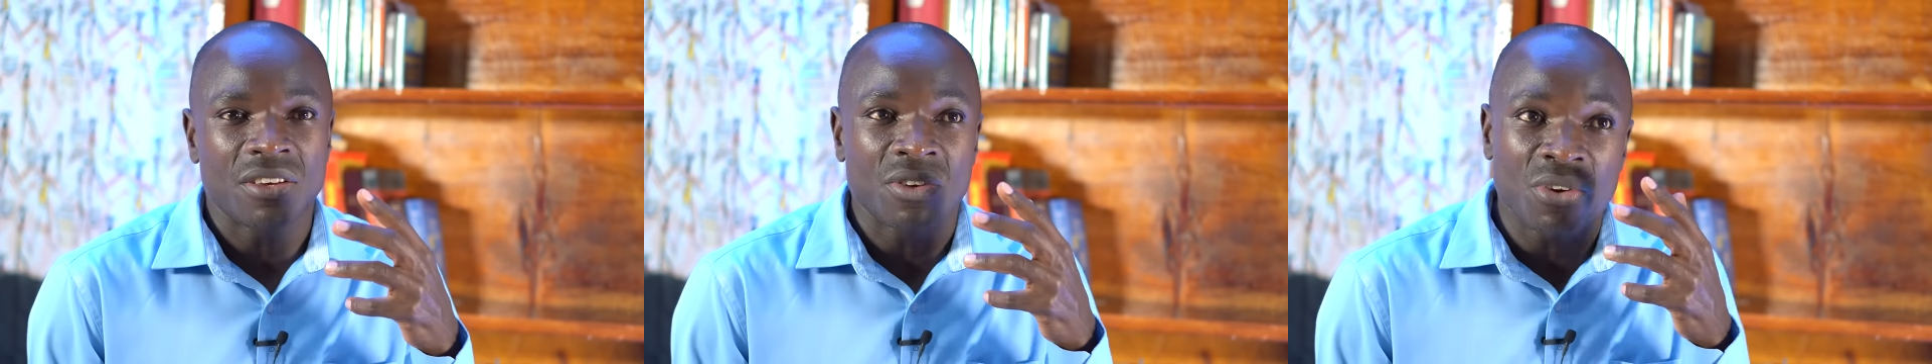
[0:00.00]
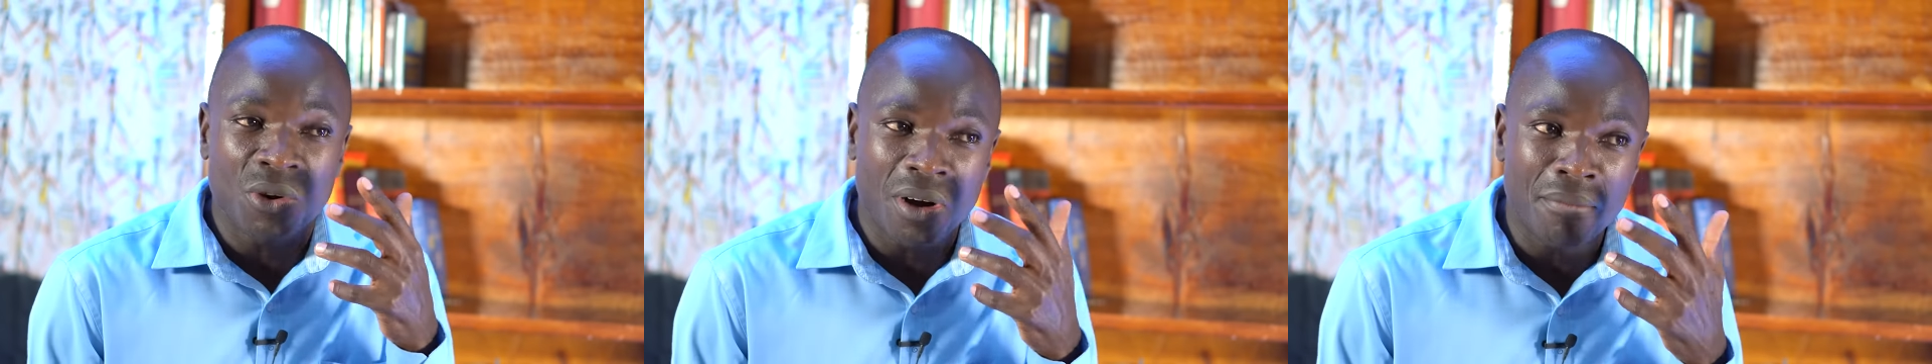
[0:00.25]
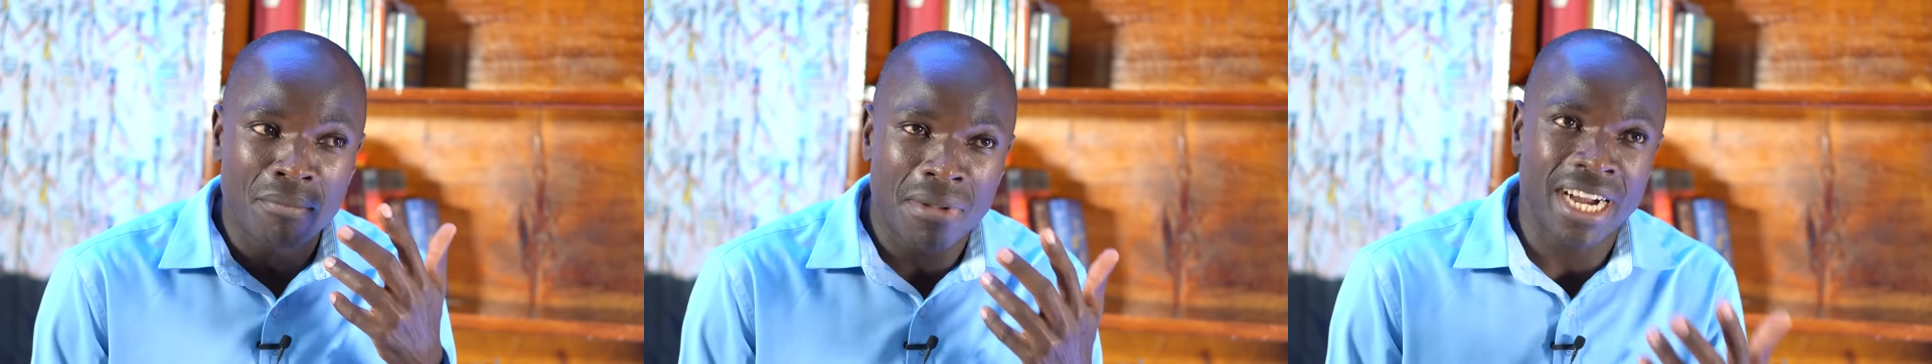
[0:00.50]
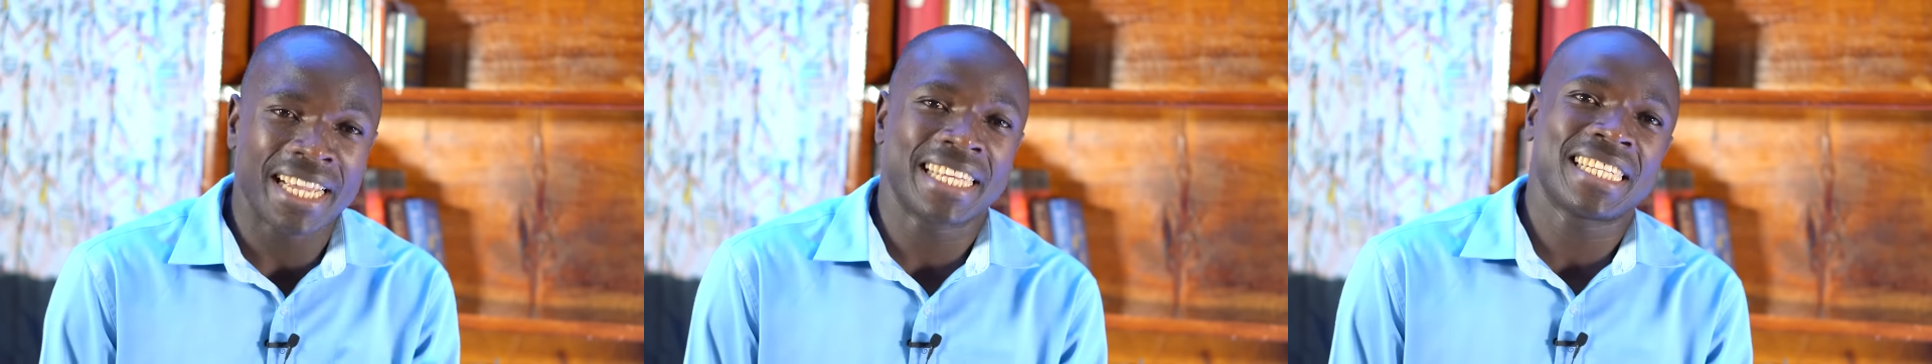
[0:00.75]
your
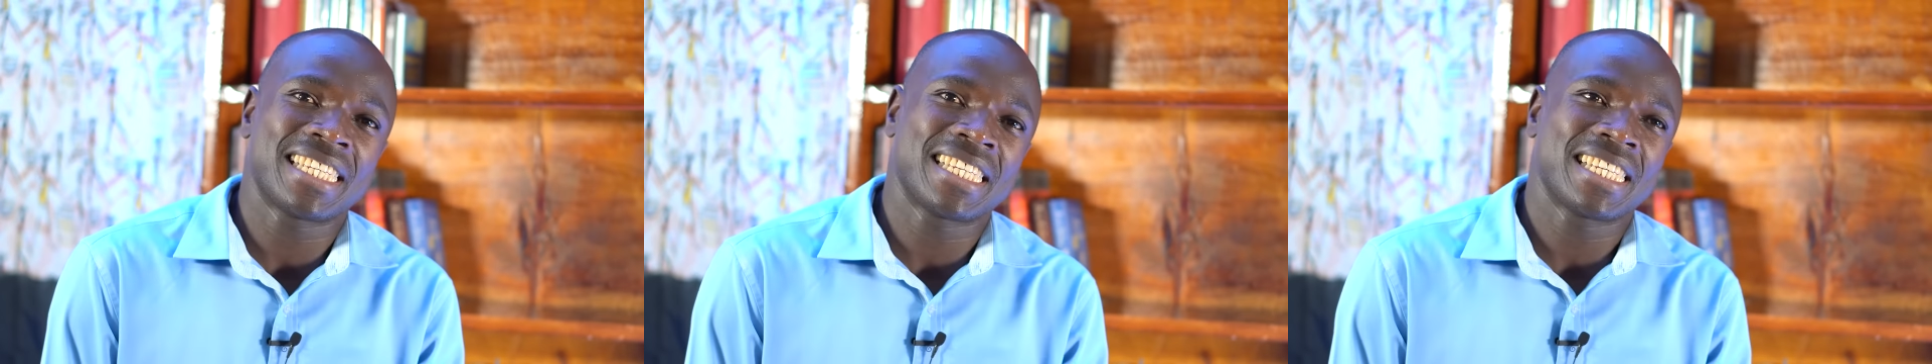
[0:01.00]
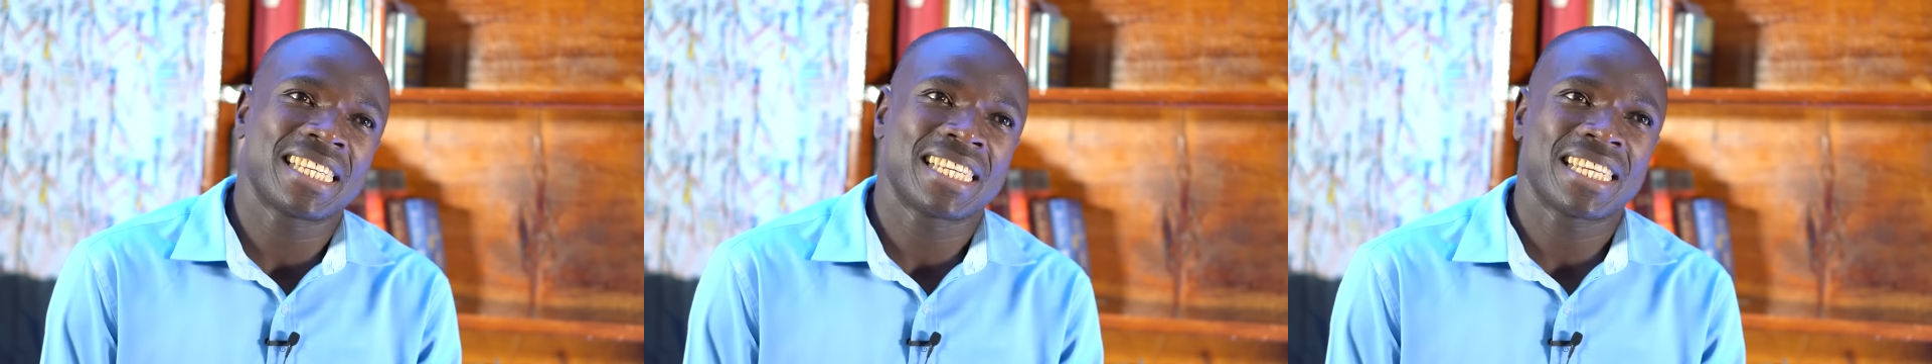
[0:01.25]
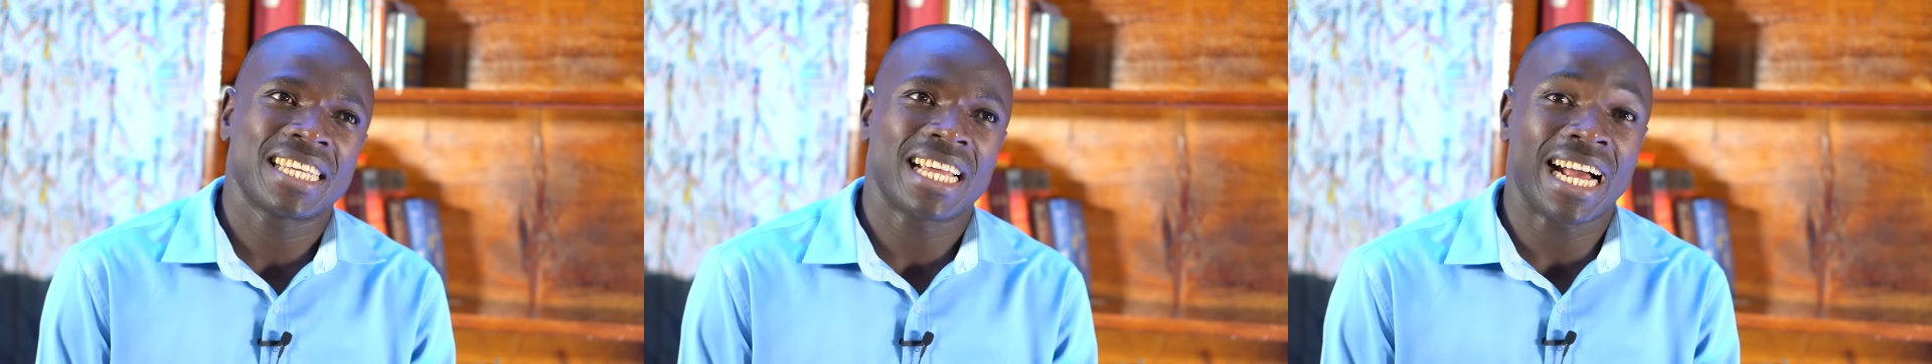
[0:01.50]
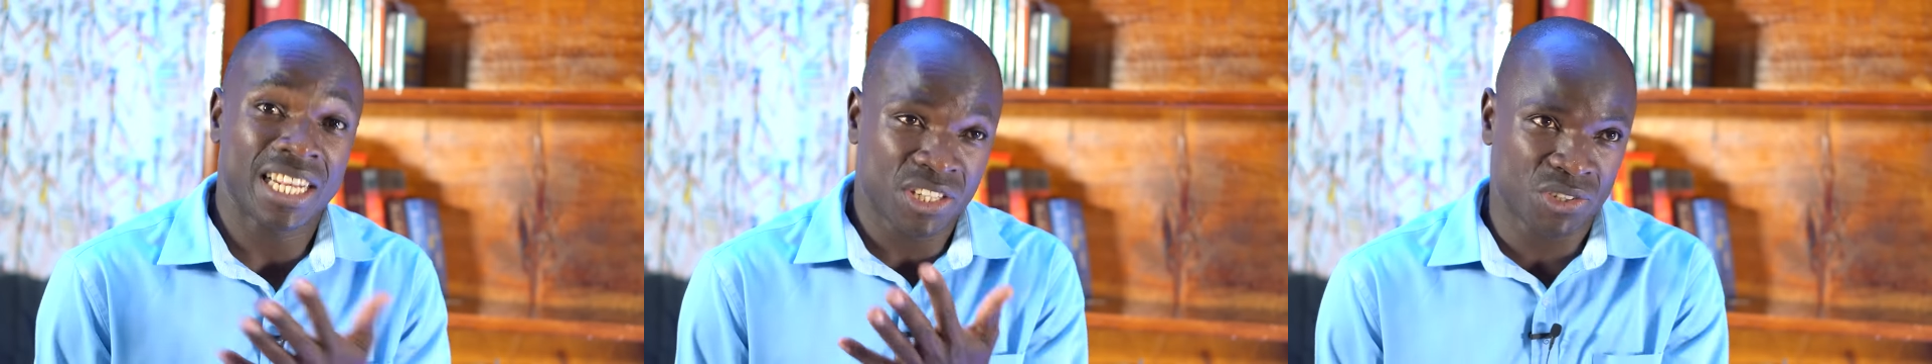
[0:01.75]
mind
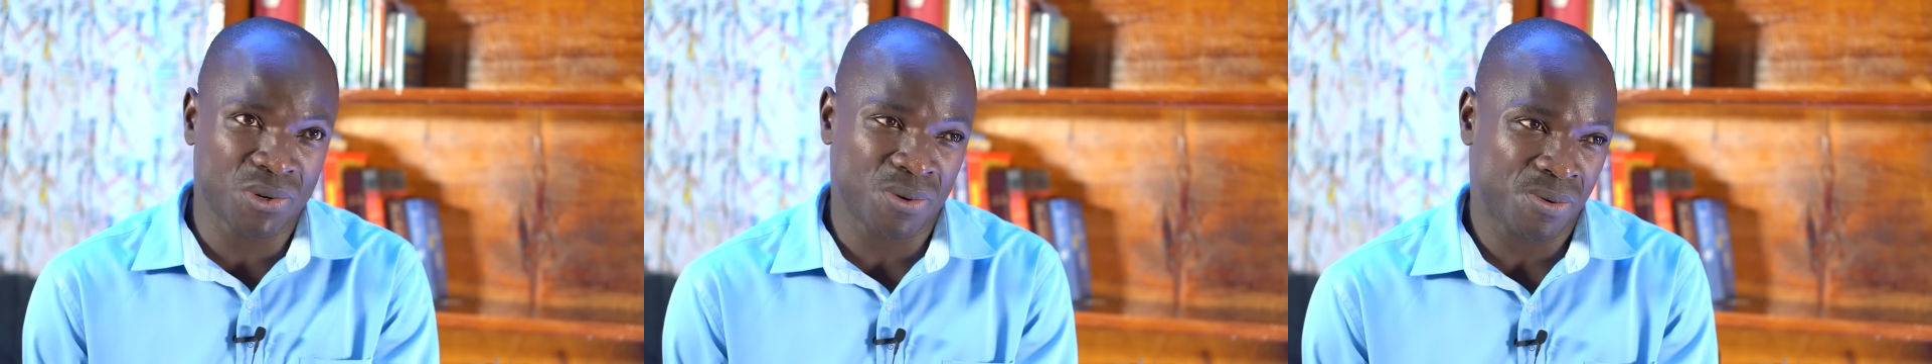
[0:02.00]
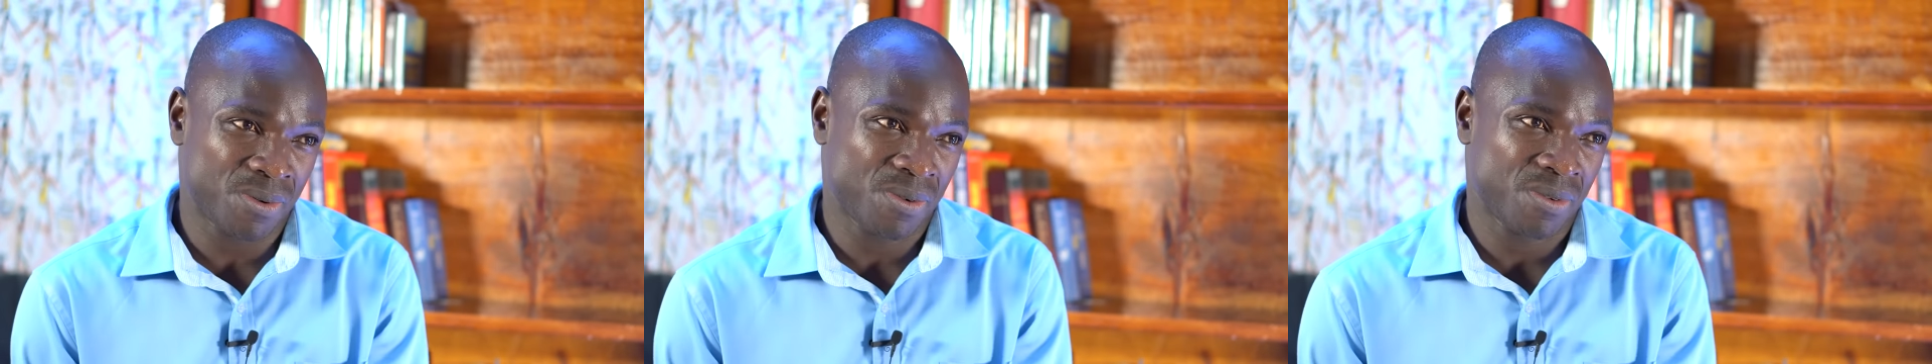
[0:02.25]
and soul.